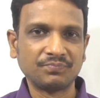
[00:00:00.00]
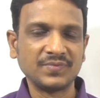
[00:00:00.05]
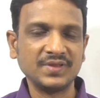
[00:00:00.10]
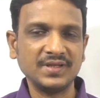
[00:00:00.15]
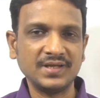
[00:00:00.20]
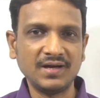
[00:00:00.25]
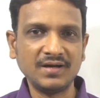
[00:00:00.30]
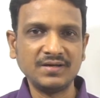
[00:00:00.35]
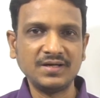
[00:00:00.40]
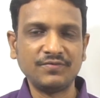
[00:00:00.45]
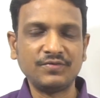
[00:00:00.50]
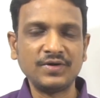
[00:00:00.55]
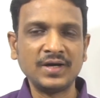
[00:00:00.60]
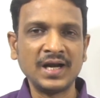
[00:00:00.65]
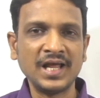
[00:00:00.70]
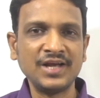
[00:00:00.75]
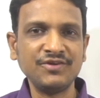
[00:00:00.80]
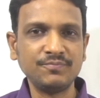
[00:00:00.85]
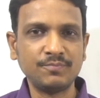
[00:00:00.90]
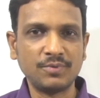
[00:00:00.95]
there are different
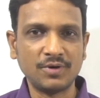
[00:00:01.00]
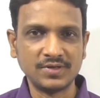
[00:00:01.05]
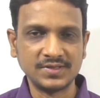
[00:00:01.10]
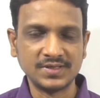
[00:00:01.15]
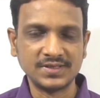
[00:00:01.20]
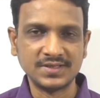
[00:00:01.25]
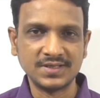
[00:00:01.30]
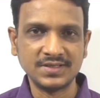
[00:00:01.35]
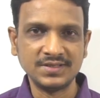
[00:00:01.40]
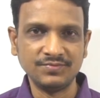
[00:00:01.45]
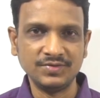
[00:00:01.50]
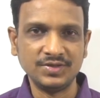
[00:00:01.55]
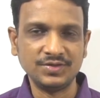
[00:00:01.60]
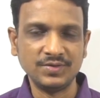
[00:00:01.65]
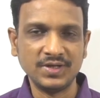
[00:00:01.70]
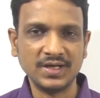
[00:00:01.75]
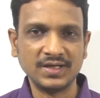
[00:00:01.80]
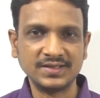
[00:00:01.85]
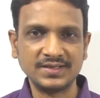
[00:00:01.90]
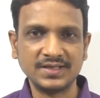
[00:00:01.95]
life processes which
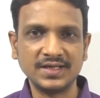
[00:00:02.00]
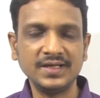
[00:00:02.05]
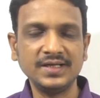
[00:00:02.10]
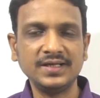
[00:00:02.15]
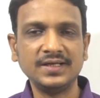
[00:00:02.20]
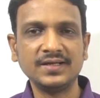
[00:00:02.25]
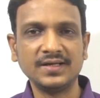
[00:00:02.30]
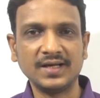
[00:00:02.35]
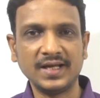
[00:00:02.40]
we are studying